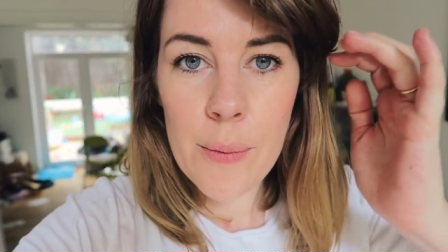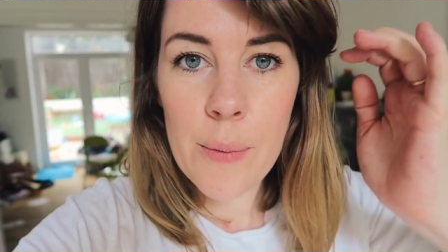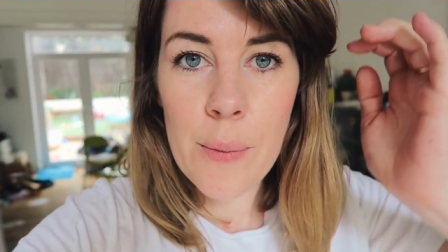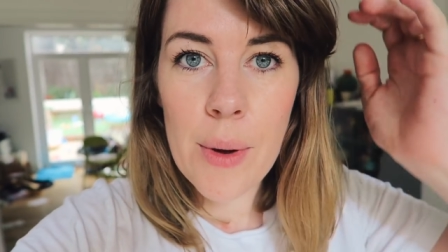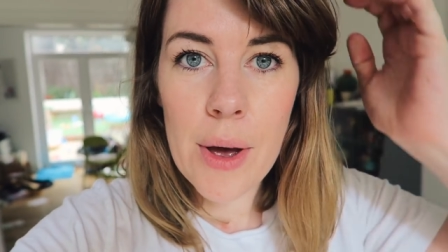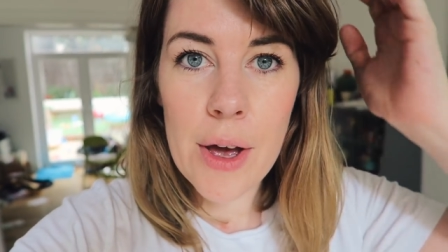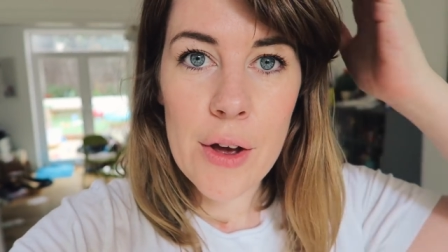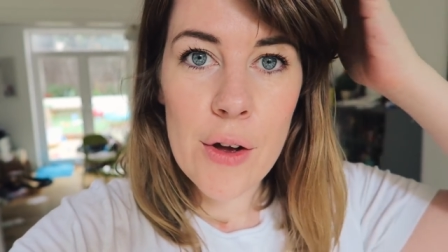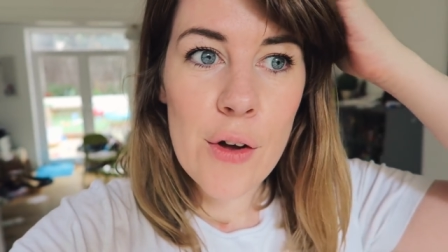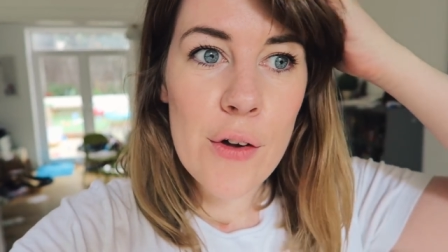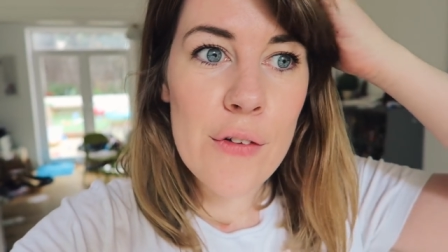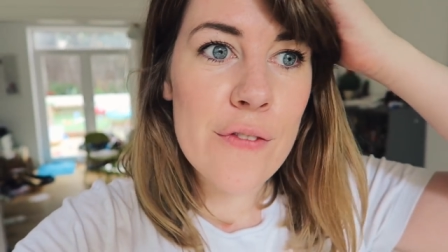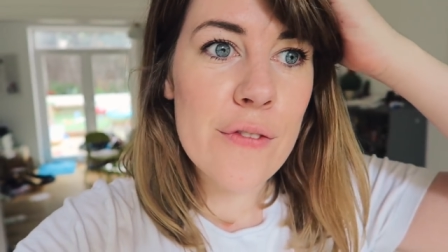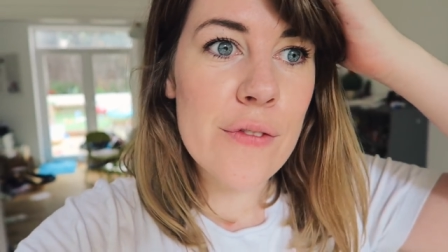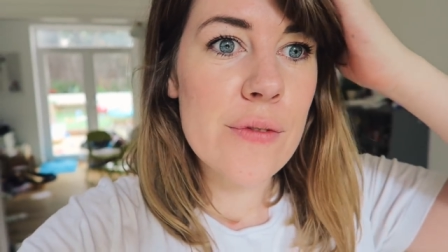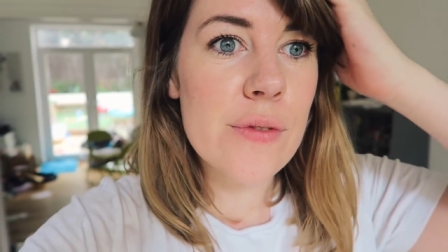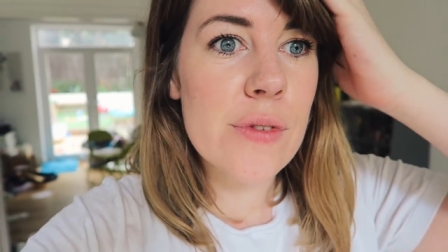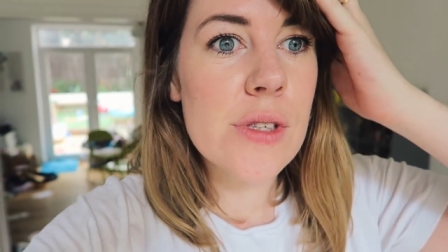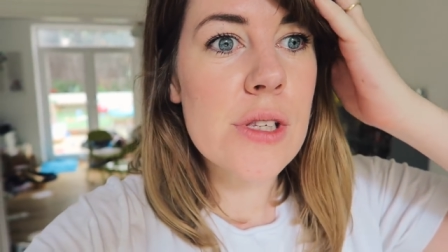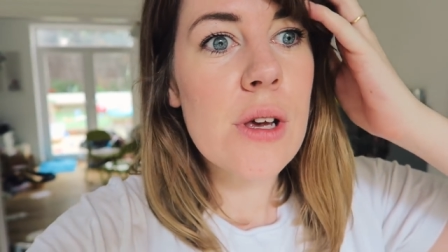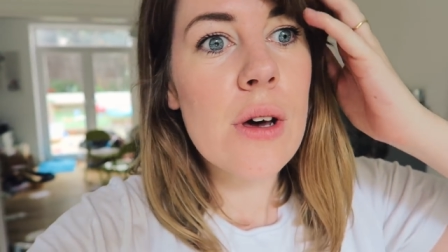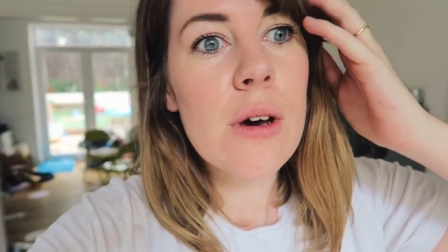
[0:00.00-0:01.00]
my
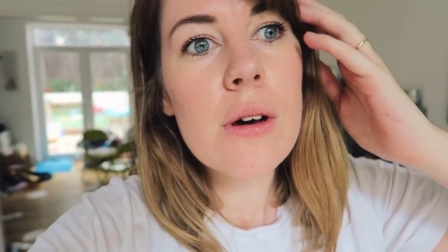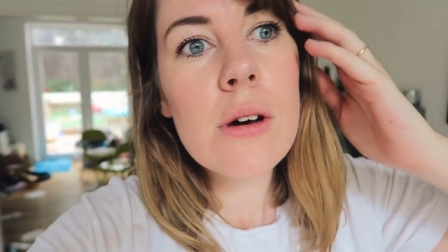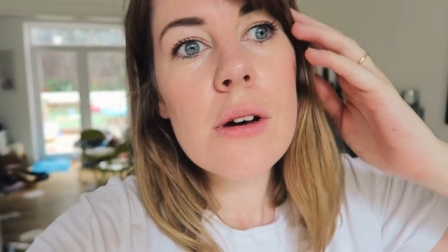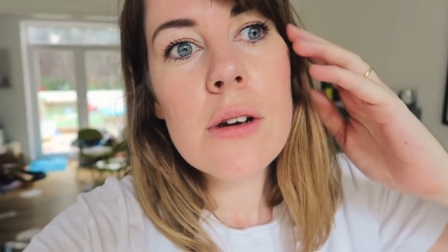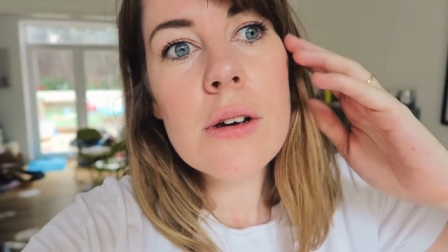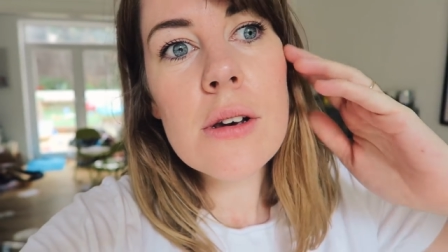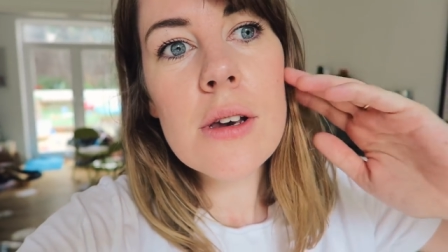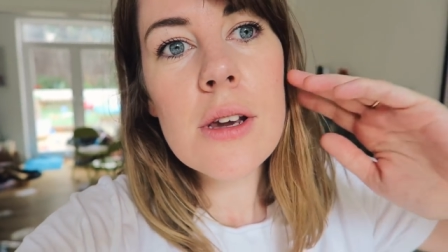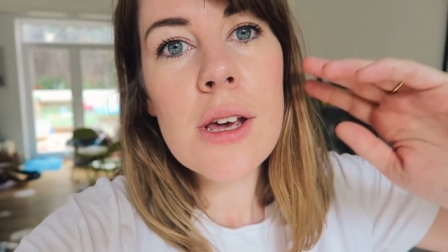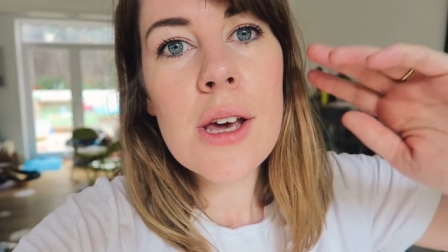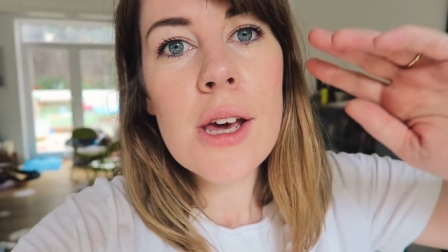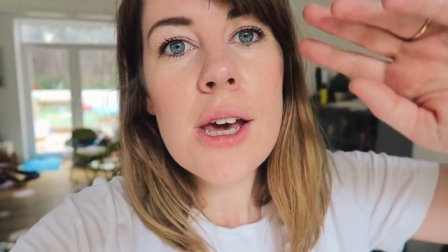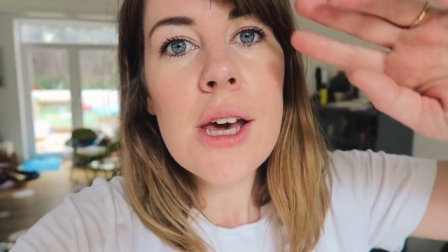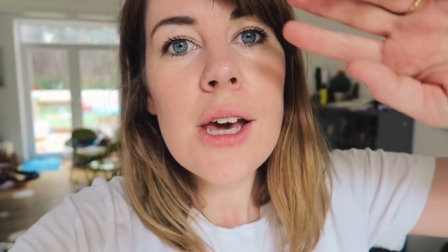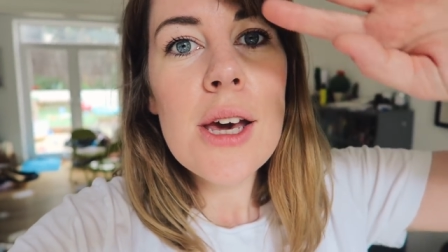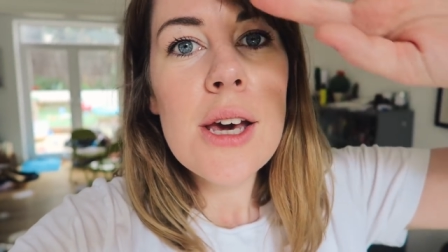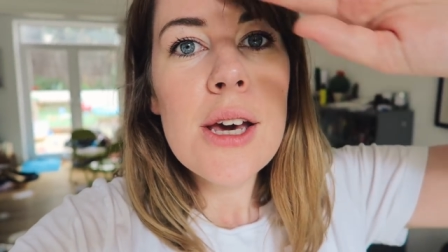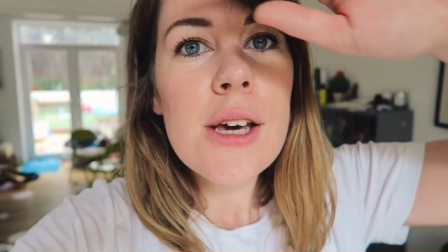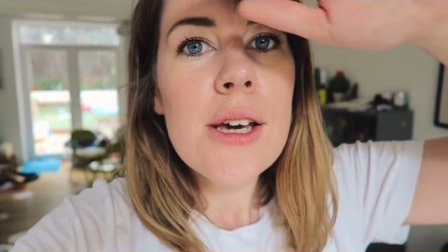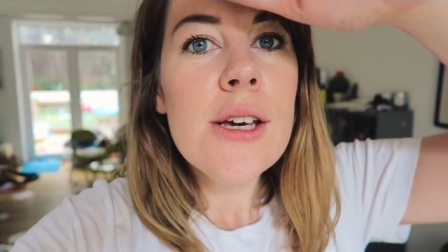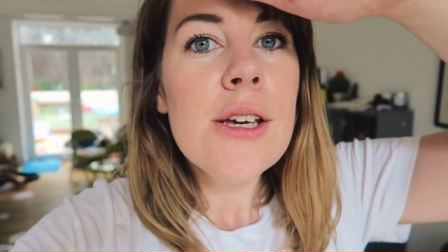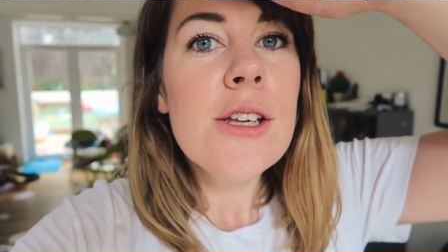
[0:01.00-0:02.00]
combs on
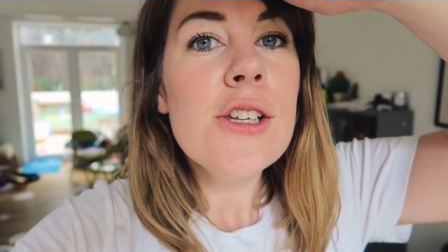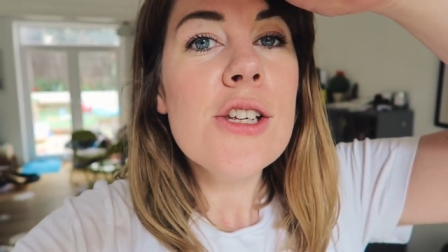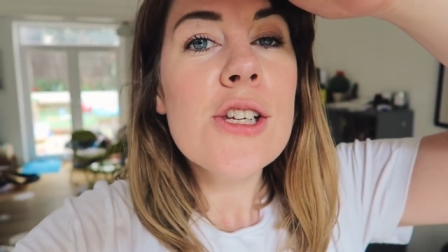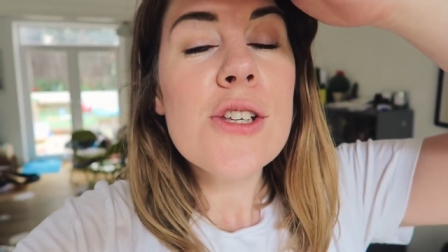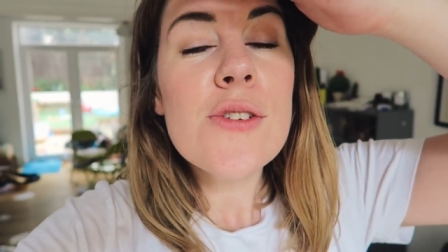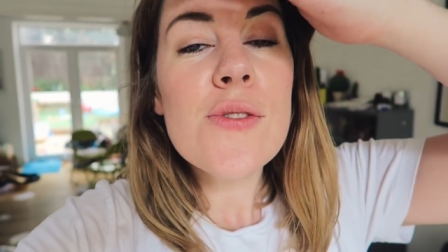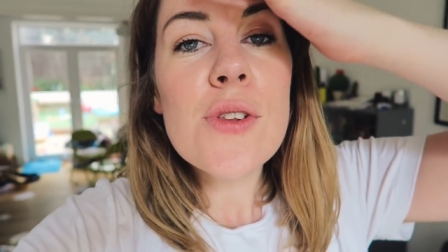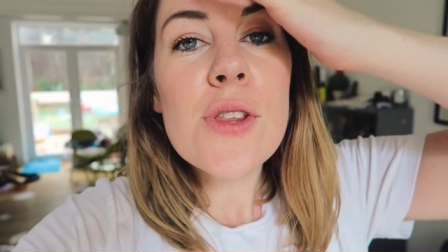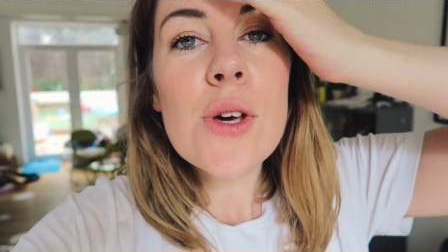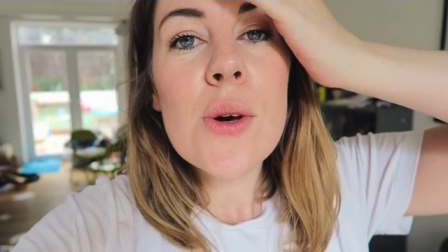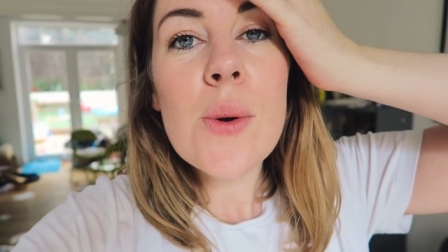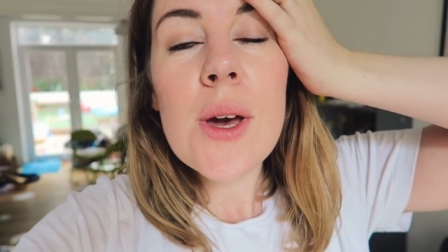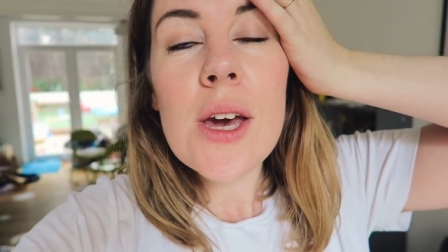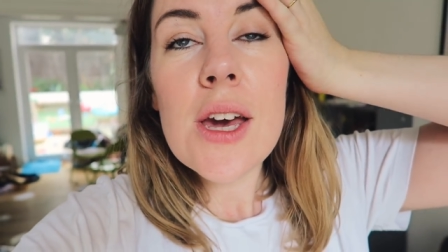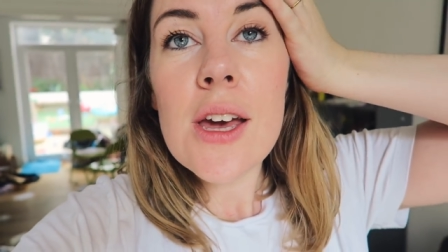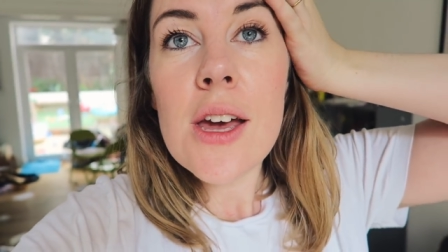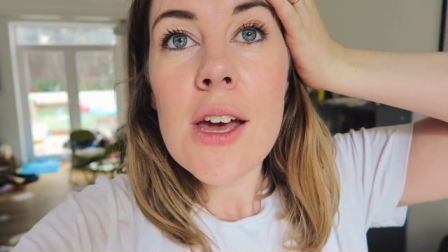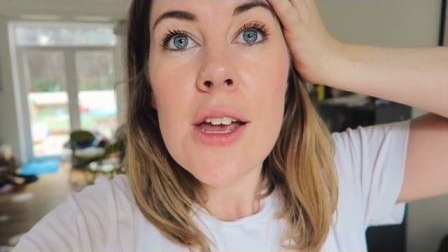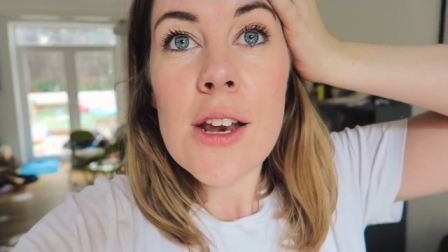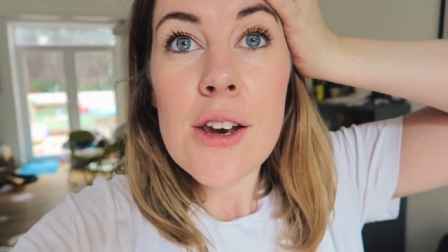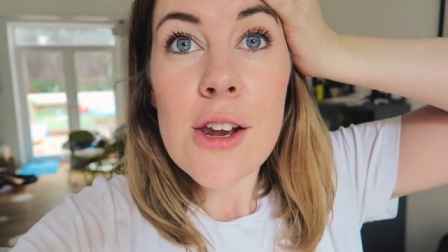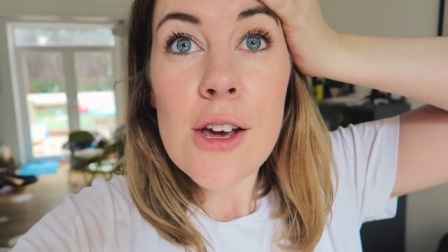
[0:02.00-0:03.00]
just for the
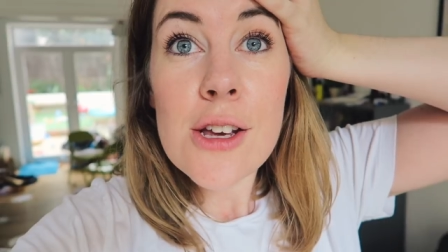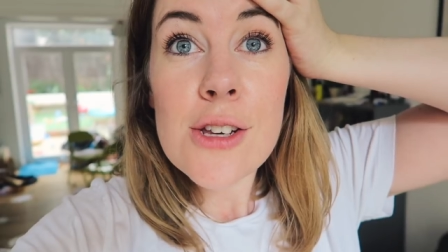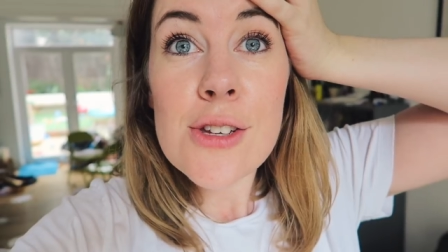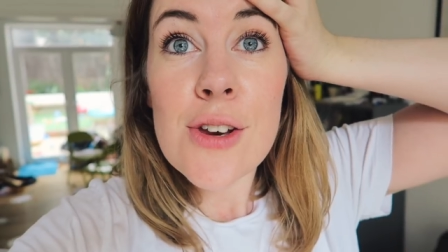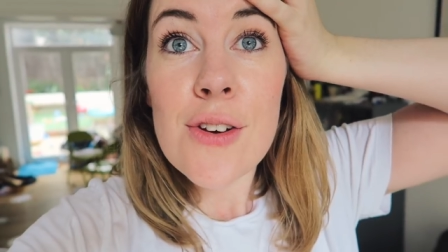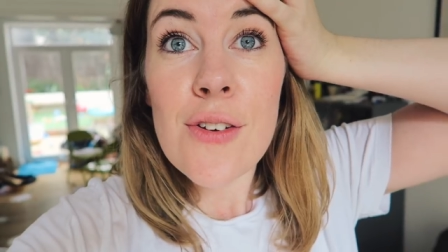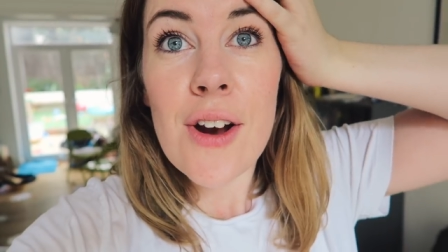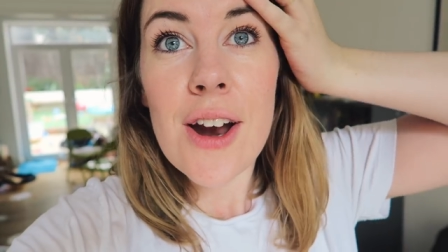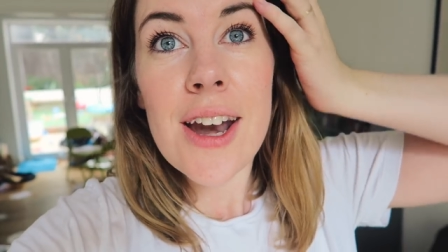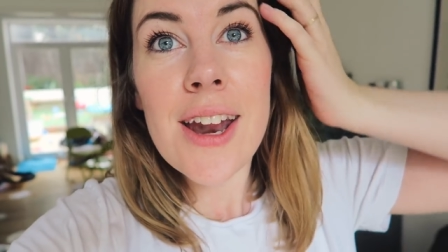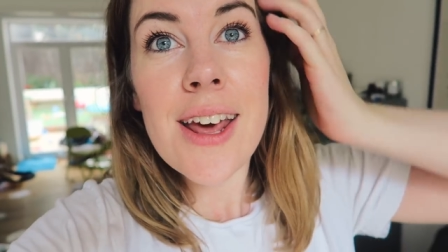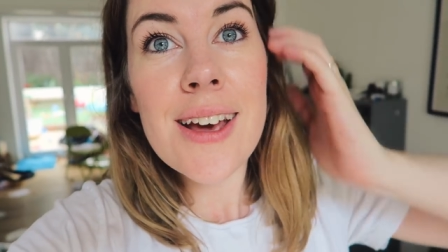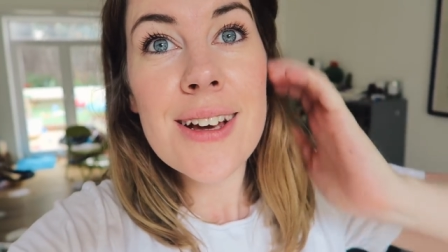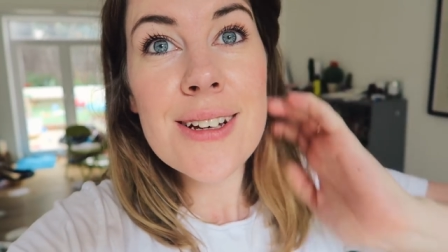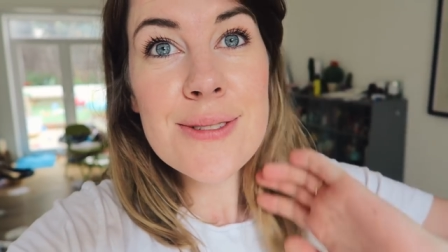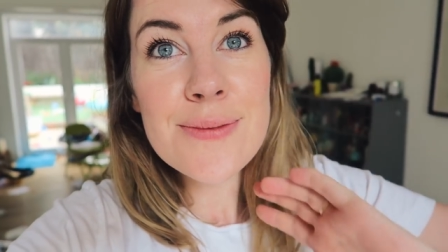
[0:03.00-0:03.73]
quick nursery run.